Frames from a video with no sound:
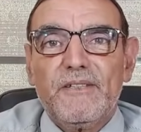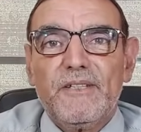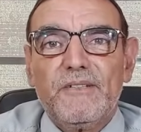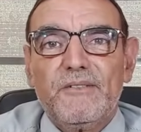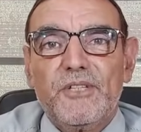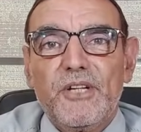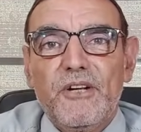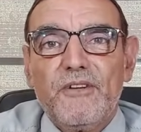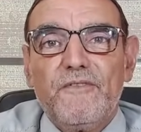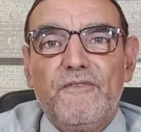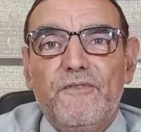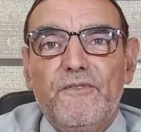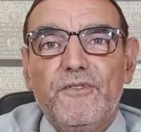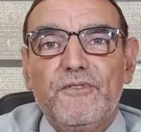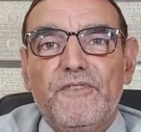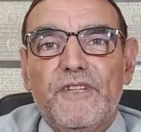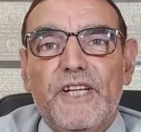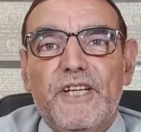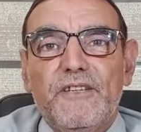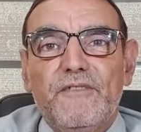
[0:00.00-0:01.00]
the junk food,
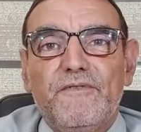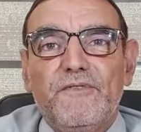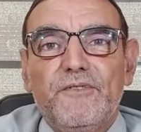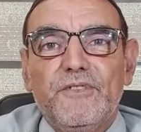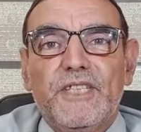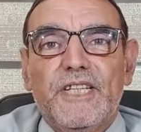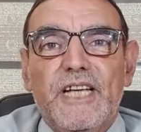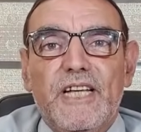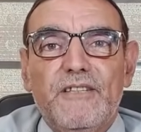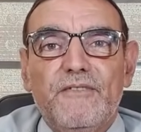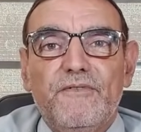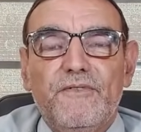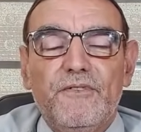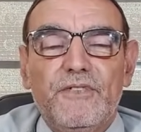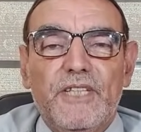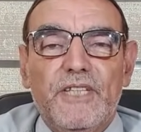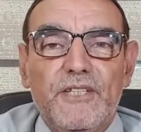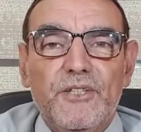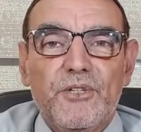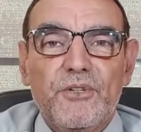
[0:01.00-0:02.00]
fried food, canned
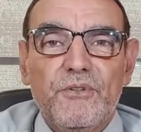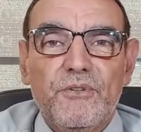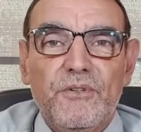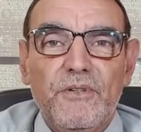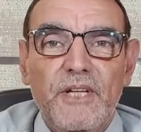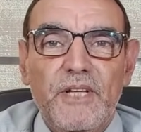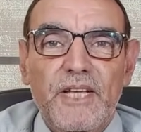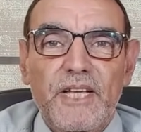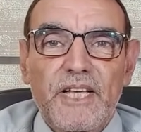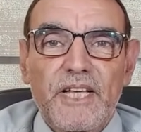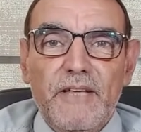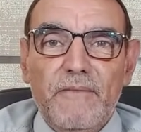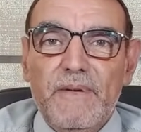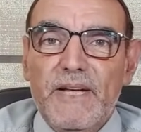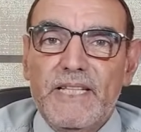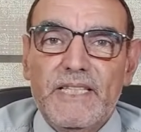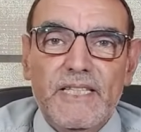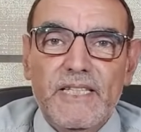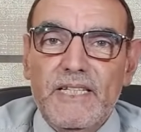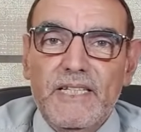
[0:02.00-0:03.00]
food, and so.
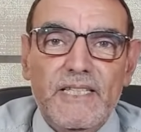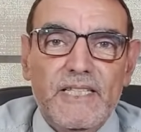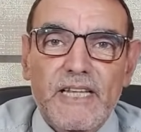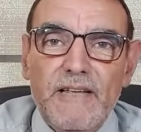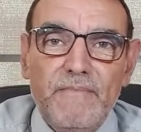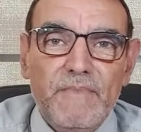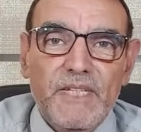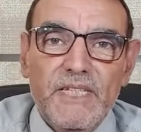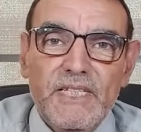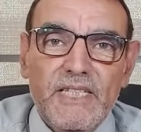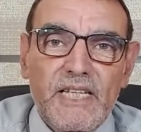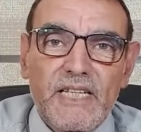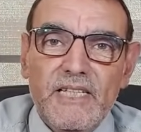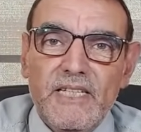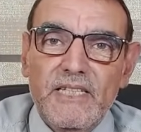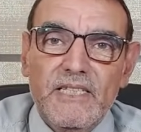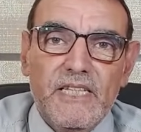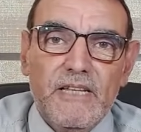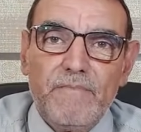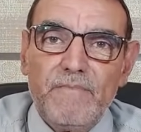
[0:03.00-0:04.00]
But it's a mistake.
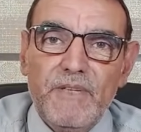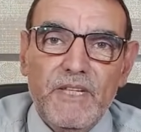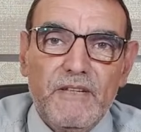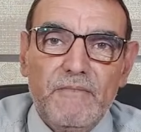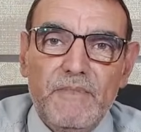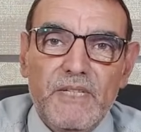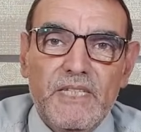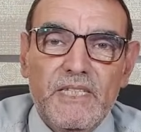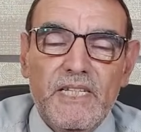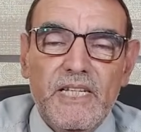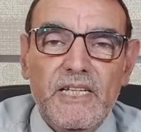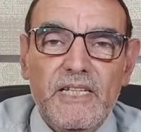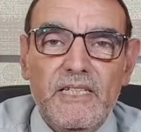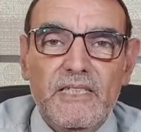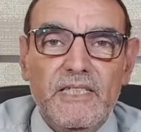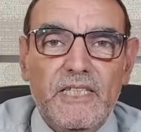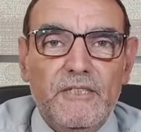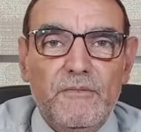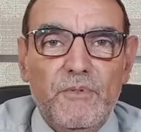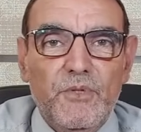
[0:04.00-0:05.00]
It's a big
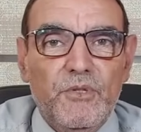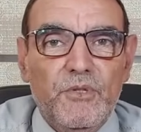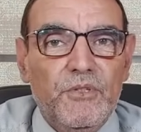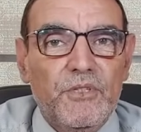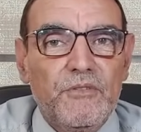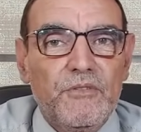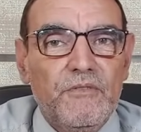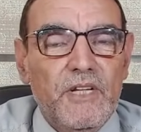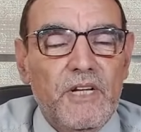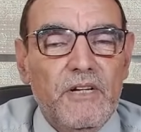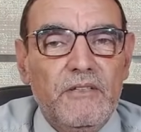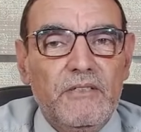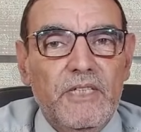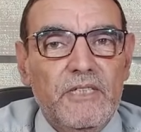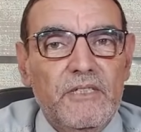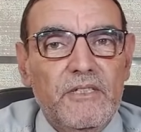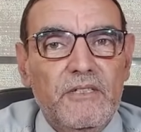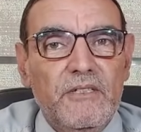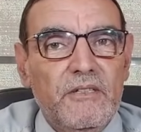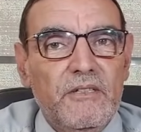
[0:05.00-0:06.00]
mistake. That's because
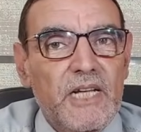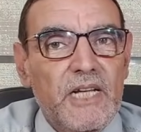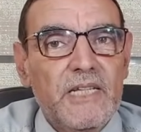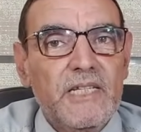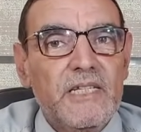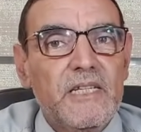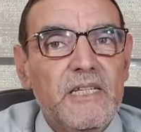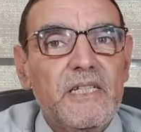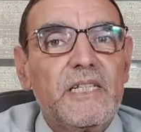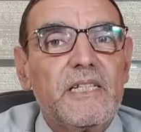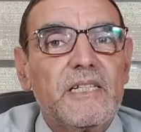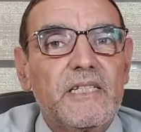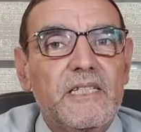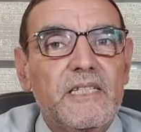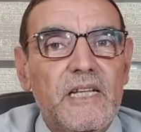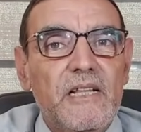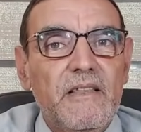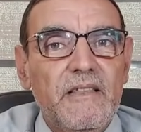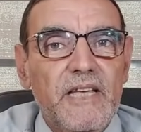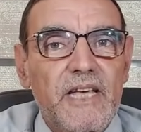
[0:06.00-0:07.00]
that the cancer is
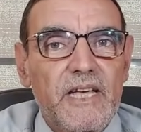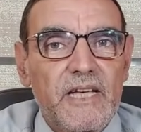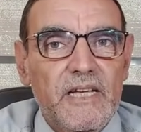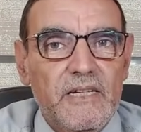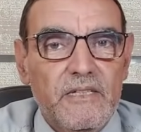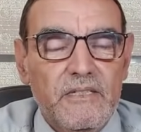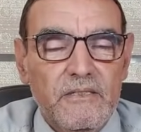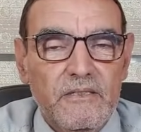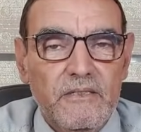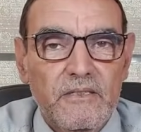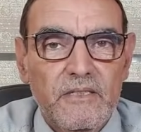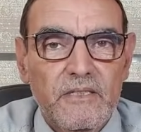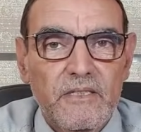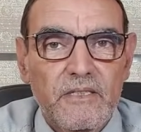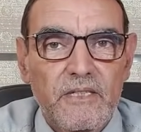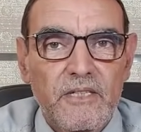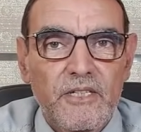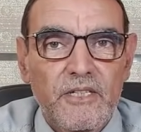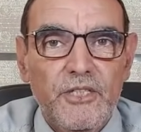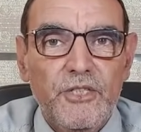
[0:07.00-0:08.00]
still there.
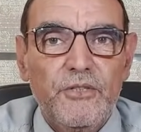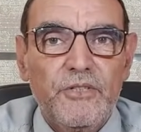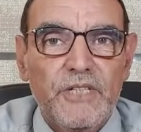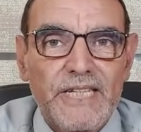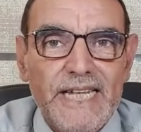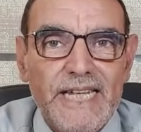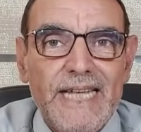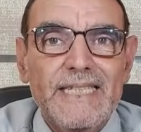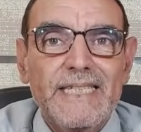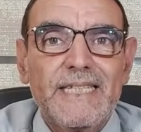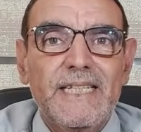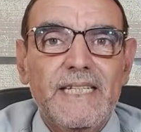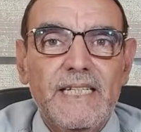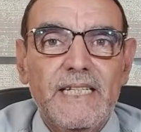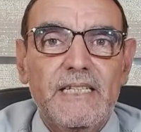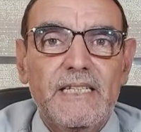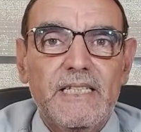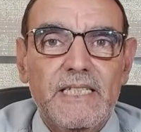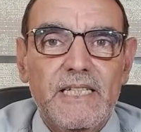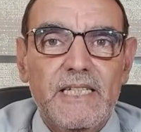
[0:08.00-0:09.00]
Your cancer
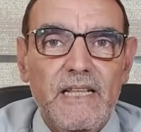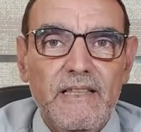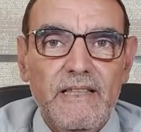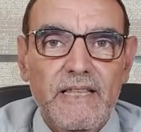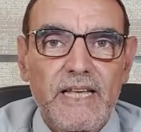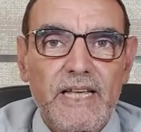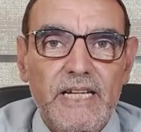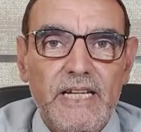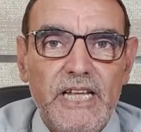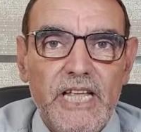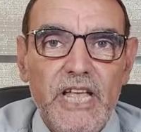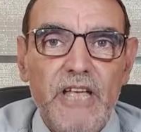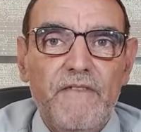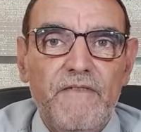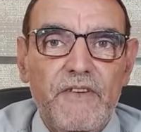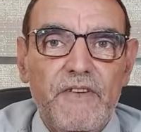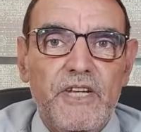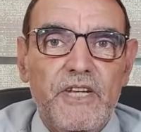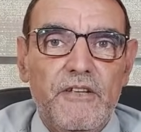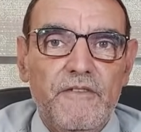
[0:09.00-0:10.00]
is still there,
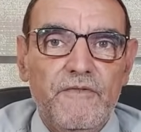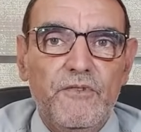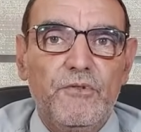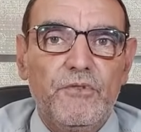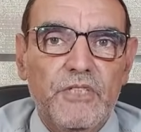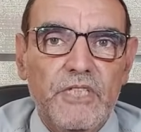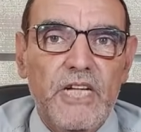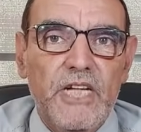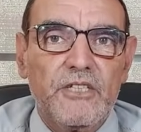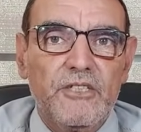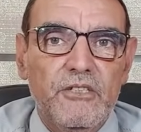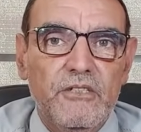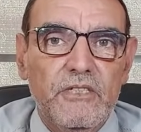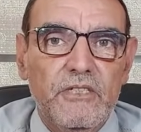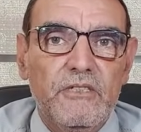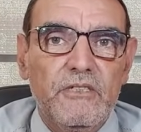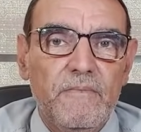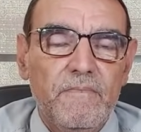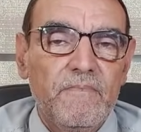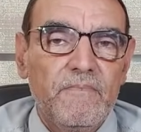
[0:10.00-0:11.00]
even if your doctor
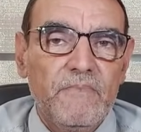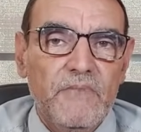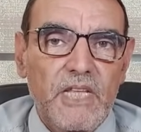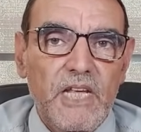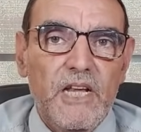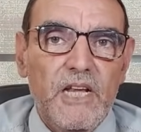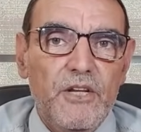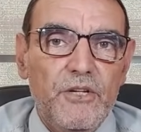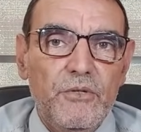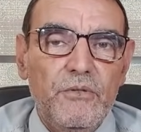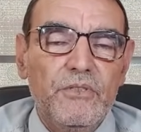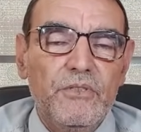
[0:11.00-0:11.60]
tells